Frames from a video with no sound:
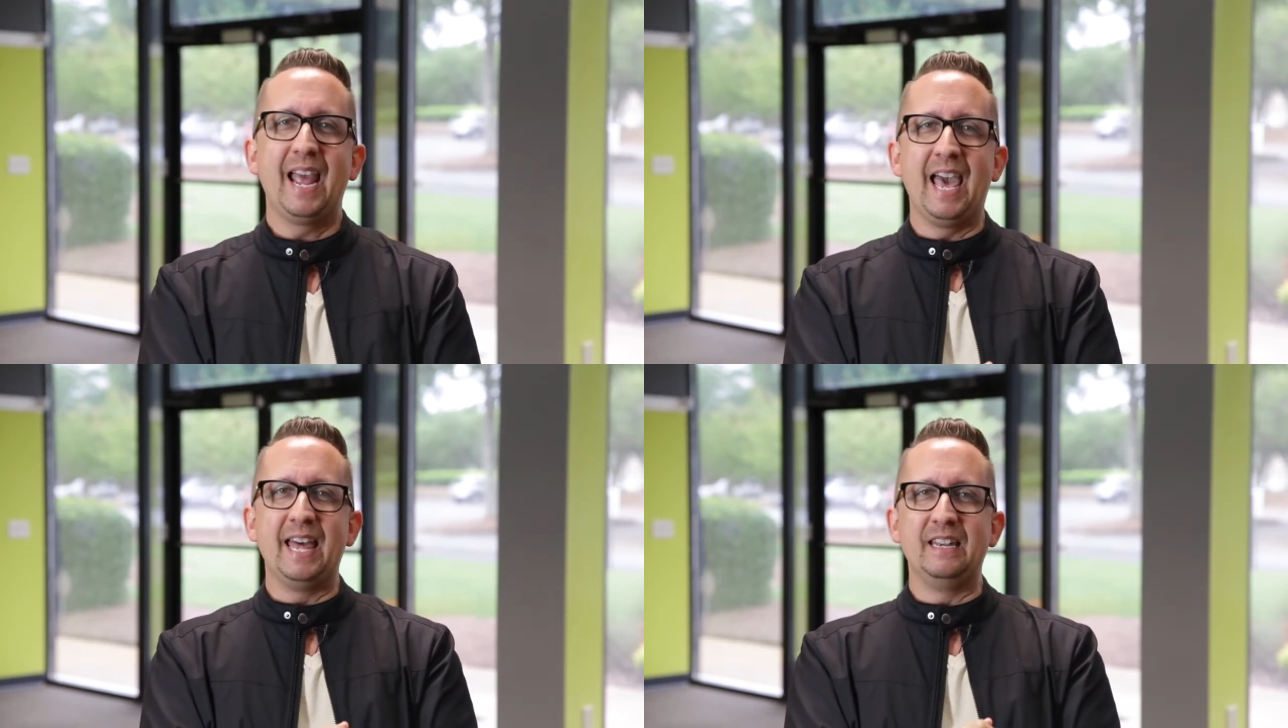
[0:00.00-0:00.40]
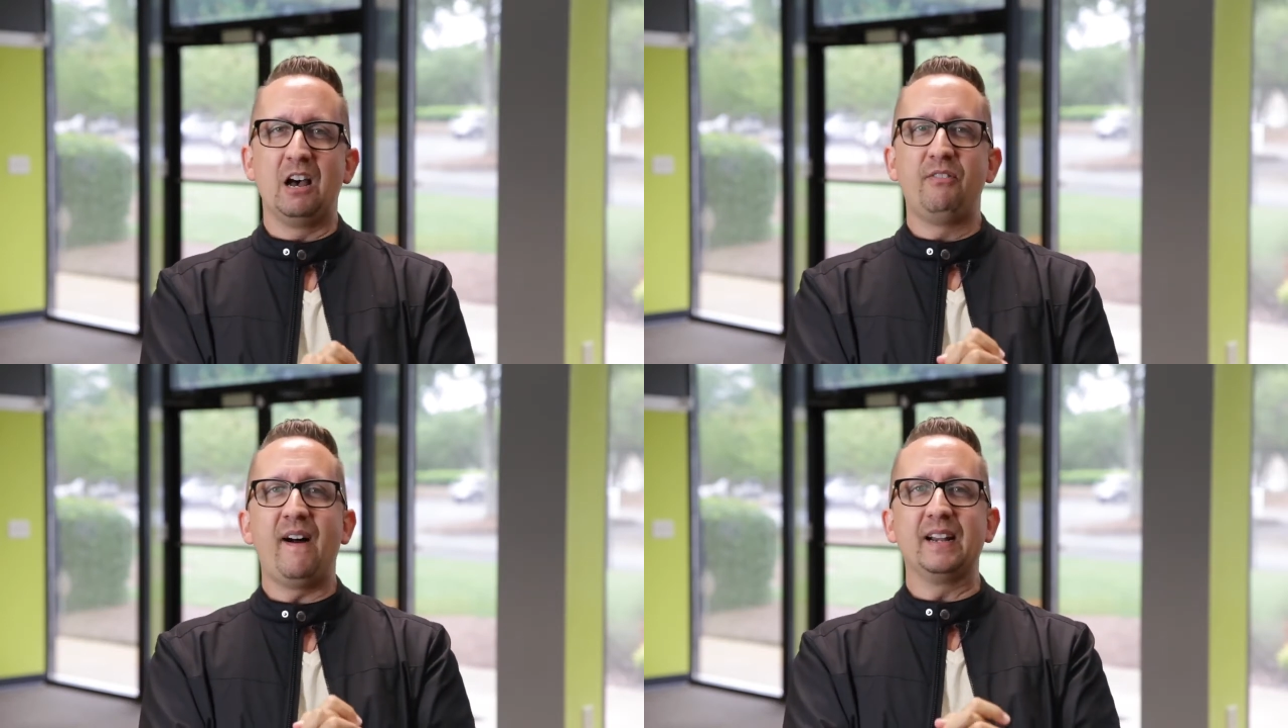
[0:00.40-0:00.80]
And
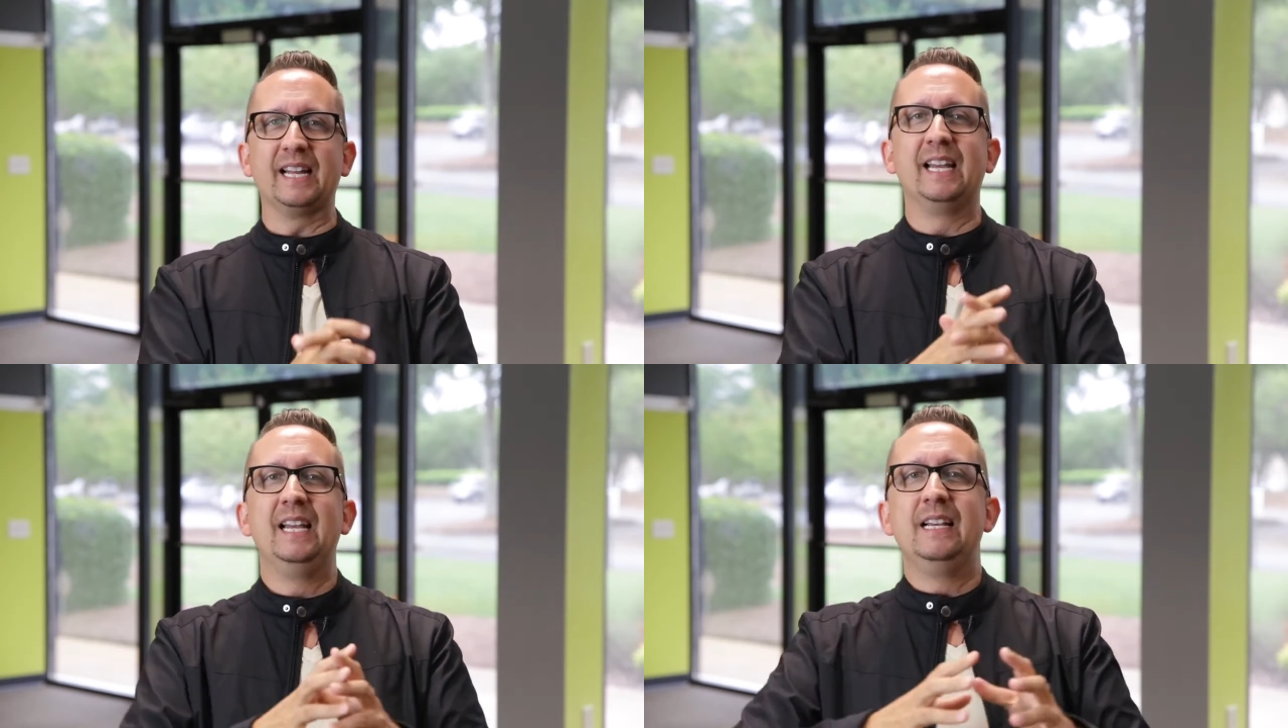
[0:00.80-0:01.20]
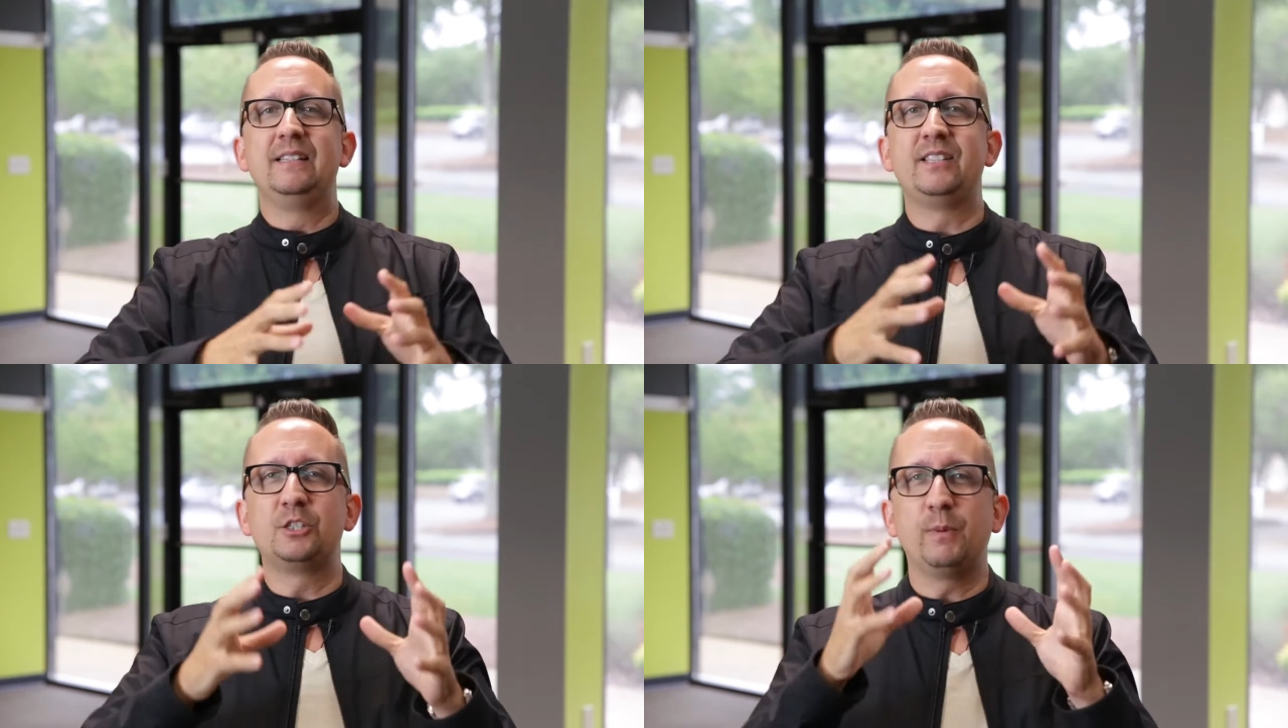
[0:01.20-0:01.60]
finally,
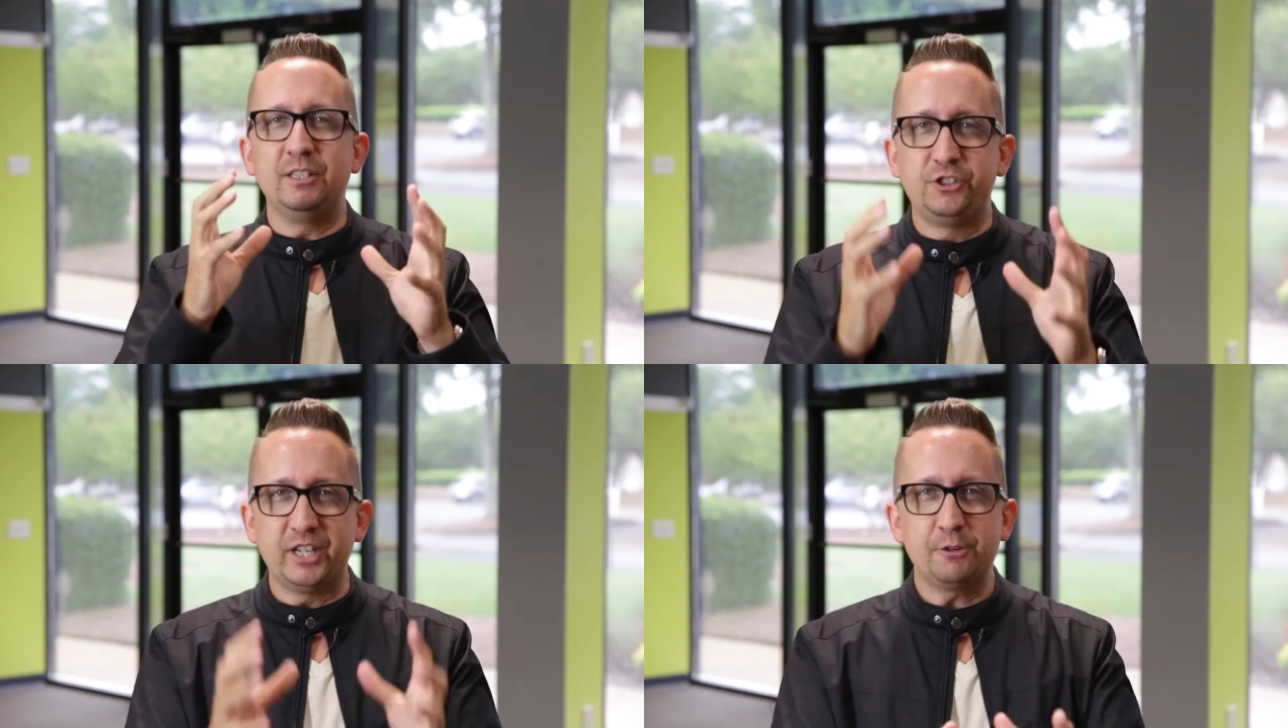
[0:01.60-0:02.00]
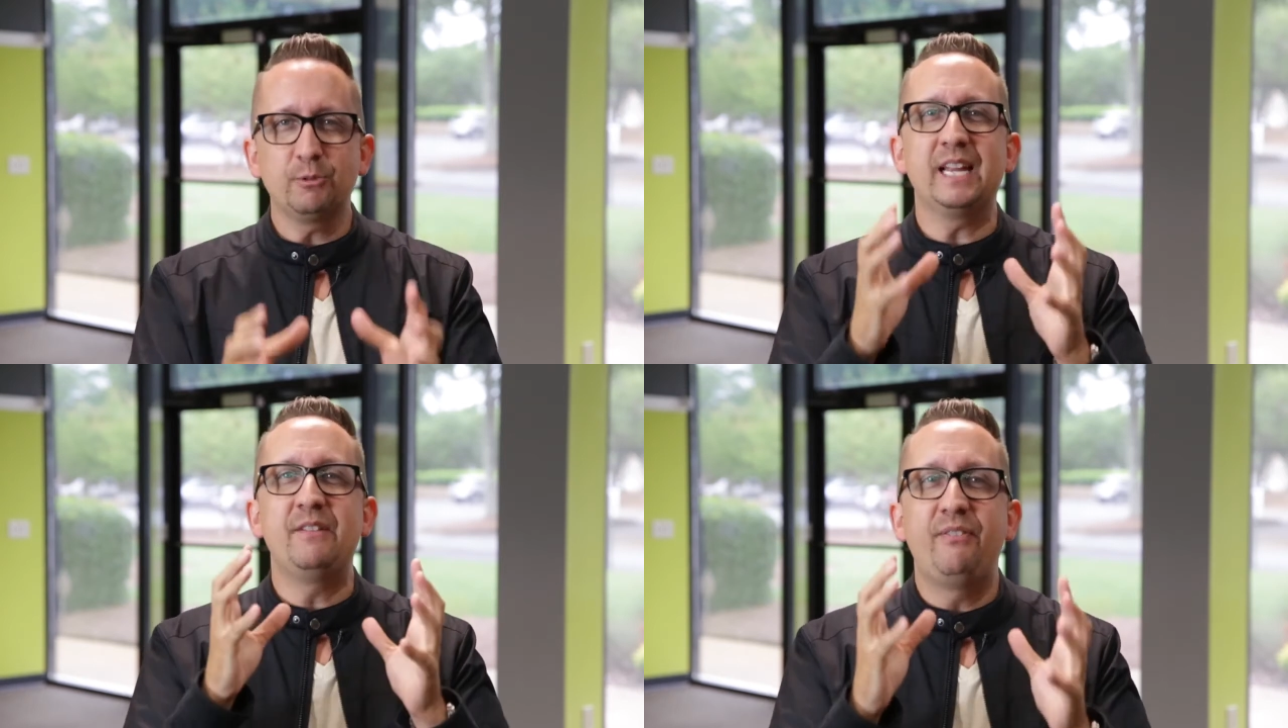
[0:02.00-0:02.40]
since we
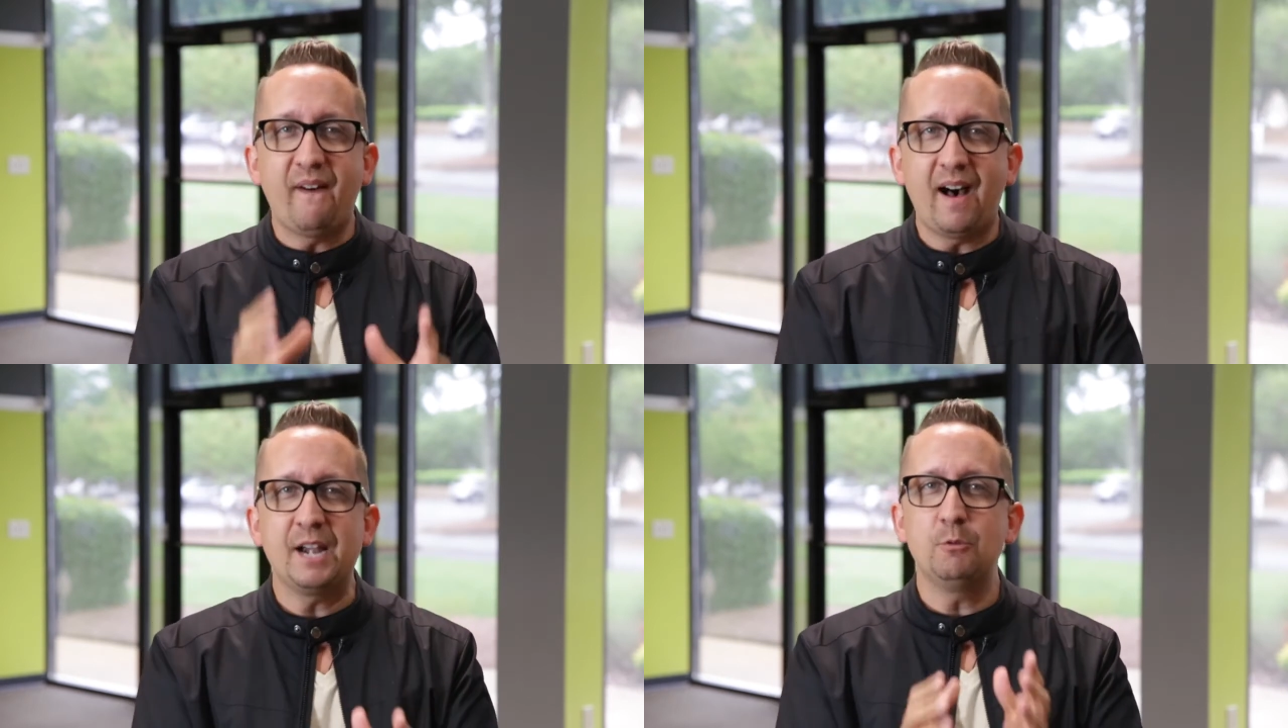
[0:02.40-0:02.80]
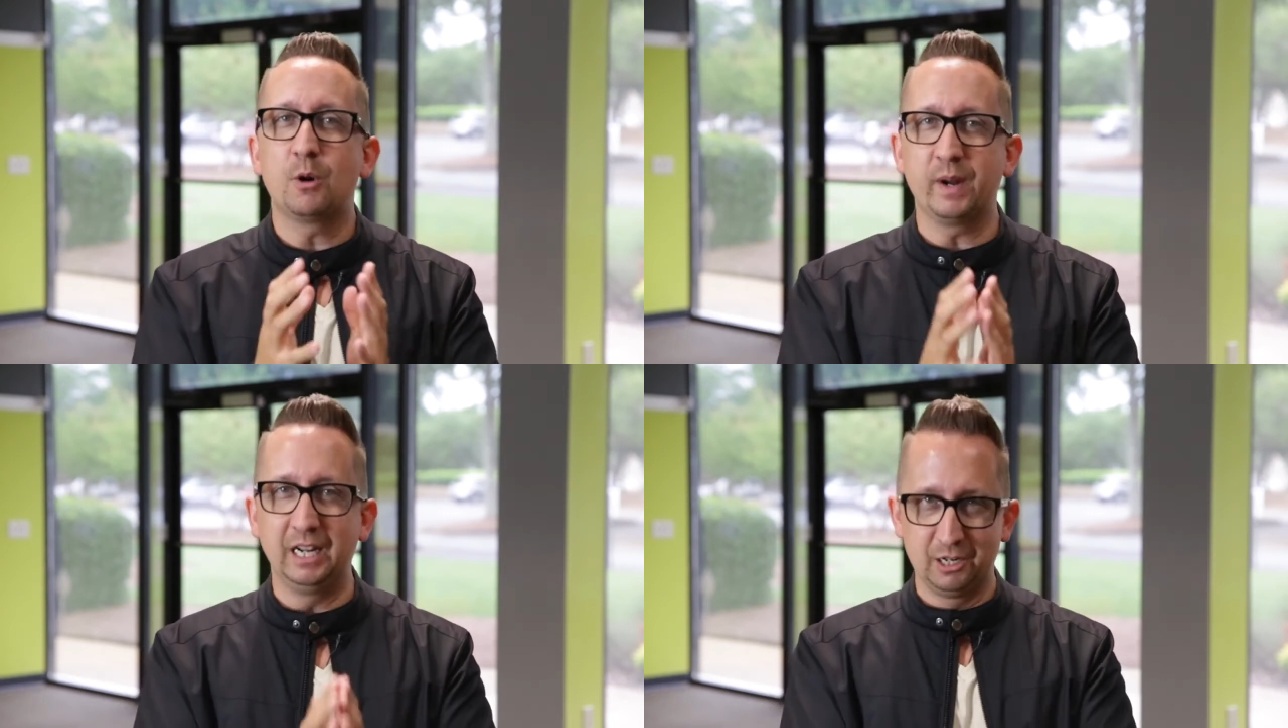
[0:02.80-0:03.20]
generally find
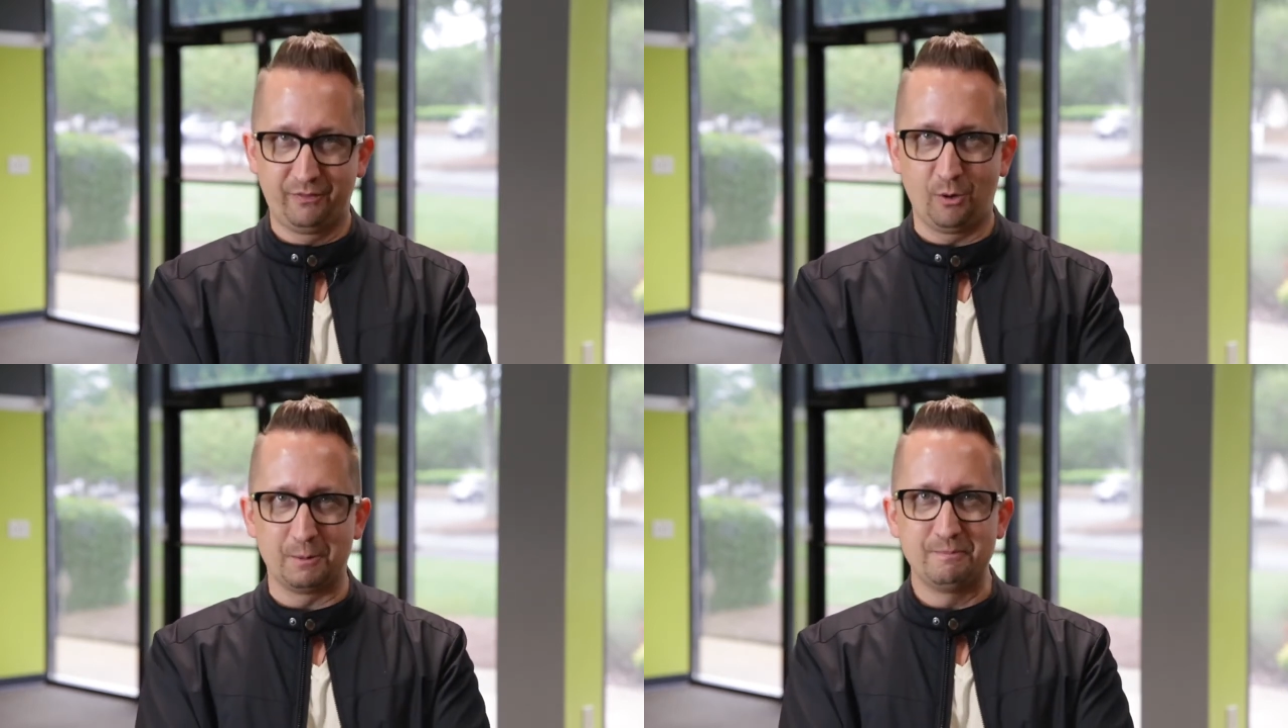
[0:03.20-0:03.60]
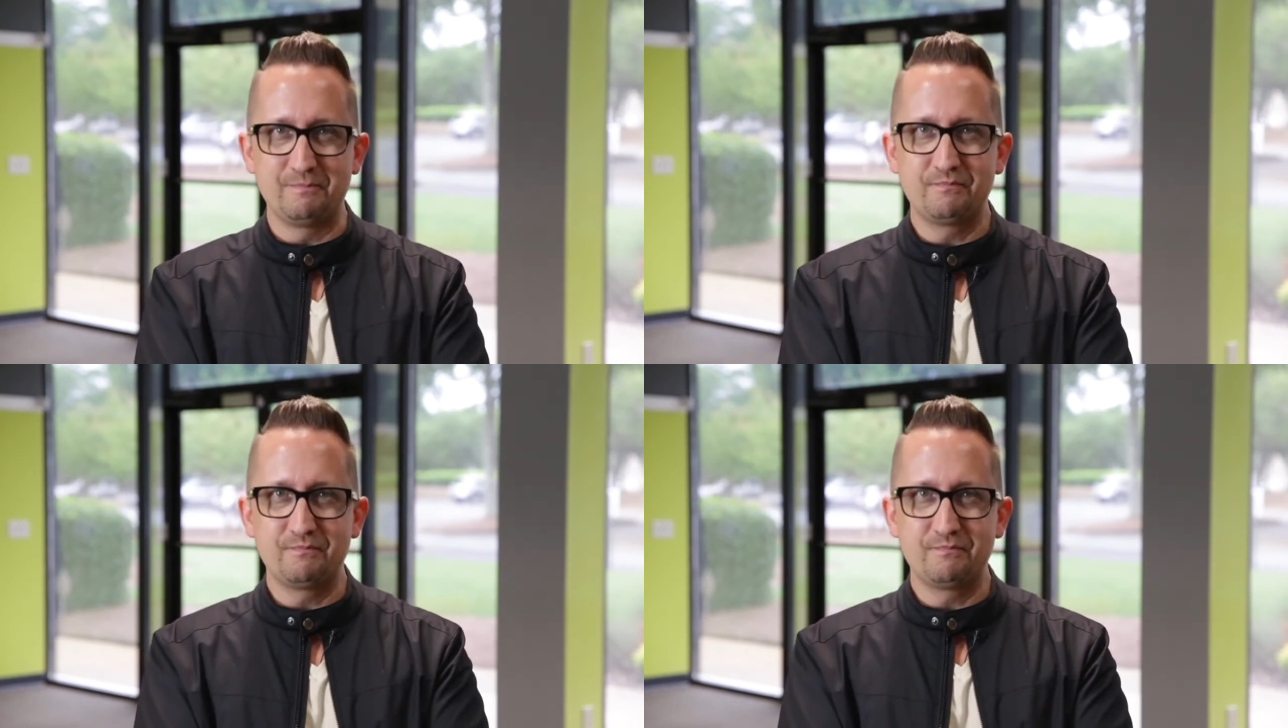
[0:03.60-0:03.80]
what we look for,